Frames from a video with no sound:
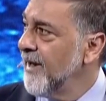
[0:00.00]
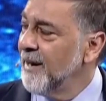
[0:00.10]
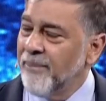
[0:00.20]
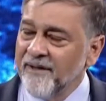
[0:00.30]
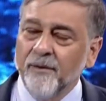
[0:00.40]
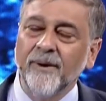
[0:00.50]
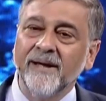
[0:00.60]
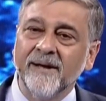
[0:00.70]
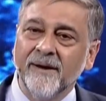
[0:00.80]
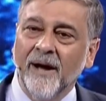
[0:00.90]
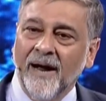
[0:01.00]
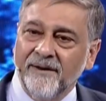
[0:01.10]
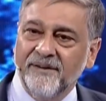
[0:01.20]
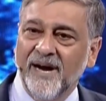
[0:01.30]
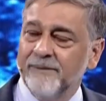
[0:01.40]
And by the way, I
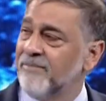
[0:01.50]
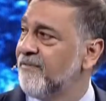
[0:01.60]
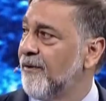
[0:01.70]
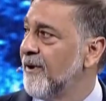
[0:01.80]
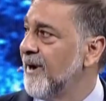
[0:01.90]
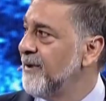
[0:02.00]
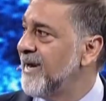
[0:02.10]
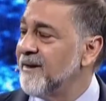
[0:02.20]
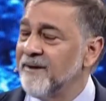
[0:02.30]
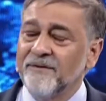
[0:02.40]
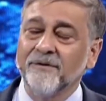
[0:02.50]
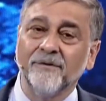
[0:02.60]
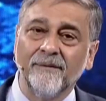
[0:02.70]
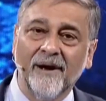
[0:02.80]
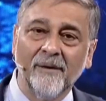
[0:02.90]
decided before we get
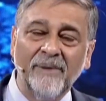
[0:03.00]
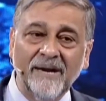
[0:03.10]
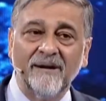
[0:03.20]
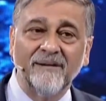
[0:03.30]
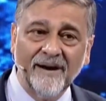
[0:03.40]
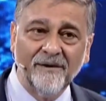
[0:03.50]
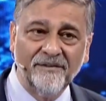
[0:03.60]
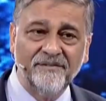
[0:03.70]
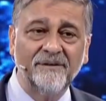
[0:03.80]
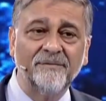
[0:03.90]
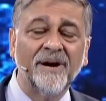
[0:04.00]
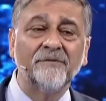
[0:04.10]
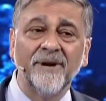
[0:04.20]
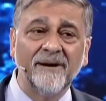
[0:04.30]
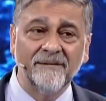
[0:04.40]
into medical diagnostics, we try
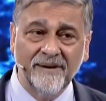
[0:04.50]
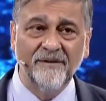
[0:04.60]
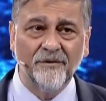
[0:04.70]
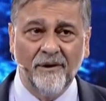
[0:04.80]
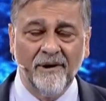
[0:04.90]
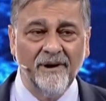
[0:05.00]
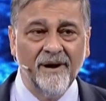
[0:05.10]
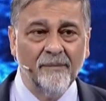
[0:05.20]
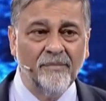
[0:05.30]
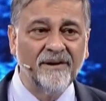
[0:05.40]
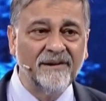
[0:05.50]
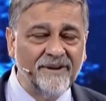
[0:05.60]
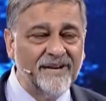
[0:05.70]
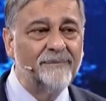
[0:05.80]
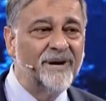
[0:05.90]
to take a detour, because
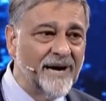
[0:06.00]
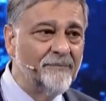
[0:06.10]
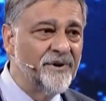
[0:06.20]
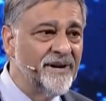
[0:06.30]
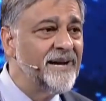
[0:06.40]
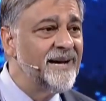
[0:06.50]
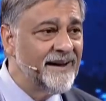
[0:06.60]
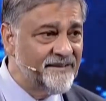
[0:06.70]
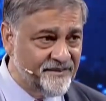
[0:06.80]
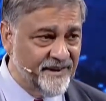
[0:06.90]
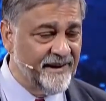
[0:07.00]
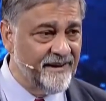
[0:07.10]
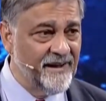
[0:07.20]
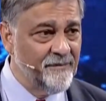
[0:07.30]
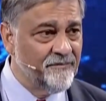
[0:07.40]
every time I come to India, I get
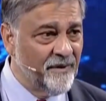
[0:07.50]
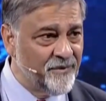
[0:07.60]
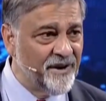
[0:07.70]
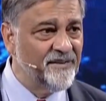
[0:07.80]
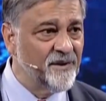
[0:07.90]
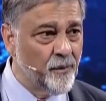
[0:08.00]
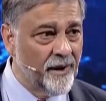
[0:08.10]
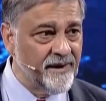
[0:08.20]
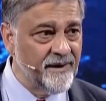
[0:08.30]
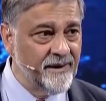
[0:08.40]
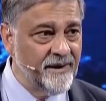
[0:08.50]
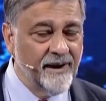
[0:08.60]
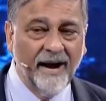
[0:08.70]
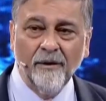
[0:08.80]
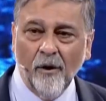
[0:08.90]
sick from drinking the water,
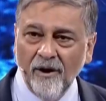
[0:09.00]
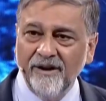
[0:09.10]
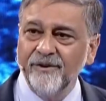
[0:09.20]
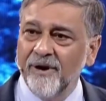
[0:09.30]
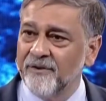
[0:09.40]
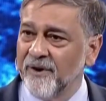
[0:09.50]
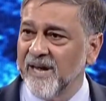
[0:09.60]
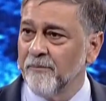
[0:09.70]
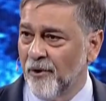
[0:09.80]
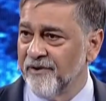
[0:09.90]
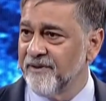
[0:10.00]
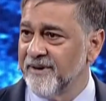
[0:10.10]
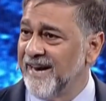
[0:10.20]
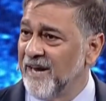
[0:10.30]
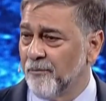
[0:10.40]
and all of you are drinking poison,
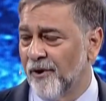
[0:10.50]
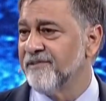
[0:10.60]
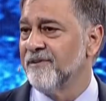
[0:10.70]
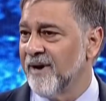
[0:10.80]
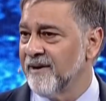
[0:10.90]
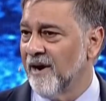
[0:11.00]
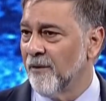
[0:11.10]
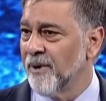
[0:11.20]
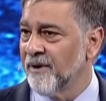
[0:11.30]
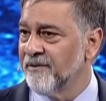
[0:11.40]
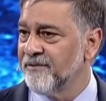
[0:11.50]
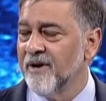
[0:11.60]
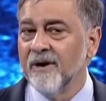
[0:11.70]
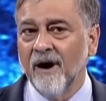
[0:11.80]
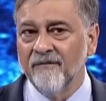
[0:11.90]
eating poison right now because
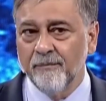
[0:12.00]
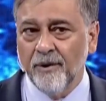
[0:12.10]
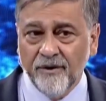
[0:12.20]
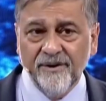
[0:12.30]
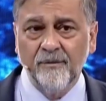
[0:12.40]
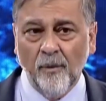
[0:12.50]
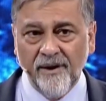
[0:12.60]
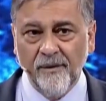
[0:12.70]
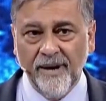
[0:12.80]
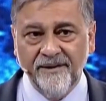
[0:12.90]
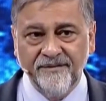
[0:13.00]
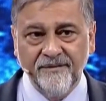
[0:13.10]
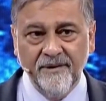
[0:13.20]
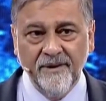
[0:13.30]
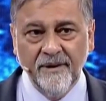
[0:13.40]
of the polluted waterways.